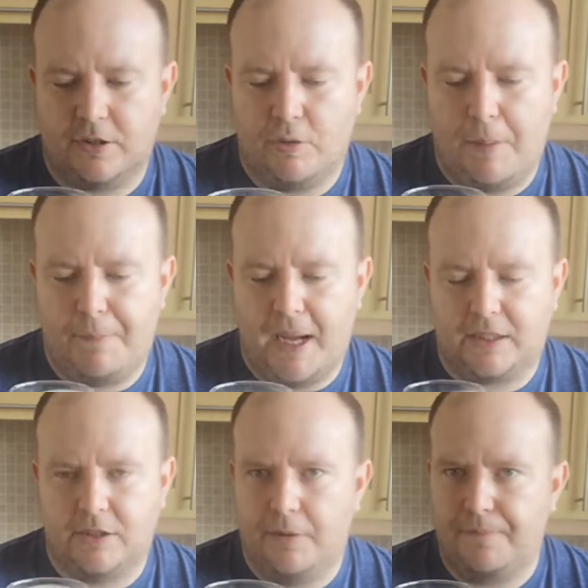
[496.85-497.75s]
going
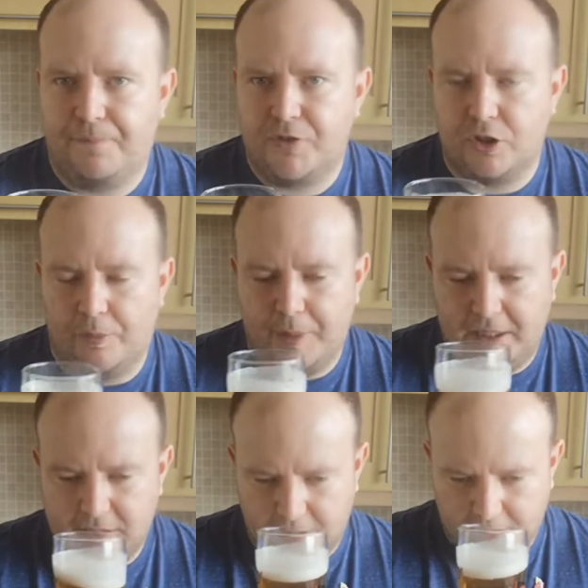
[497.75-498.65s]
back to sort of
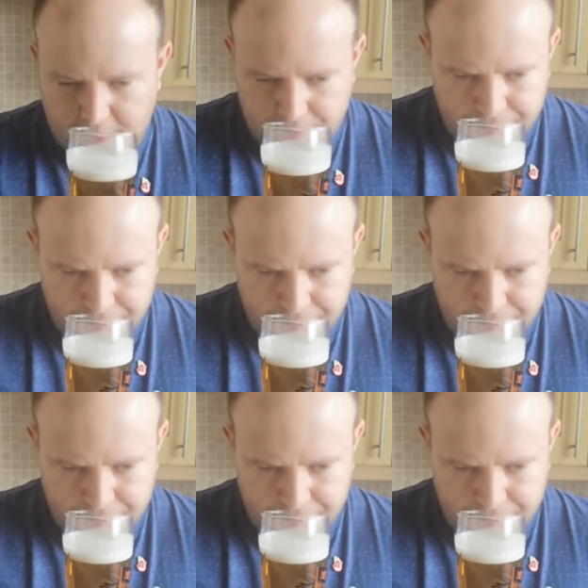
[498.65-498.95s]
basics.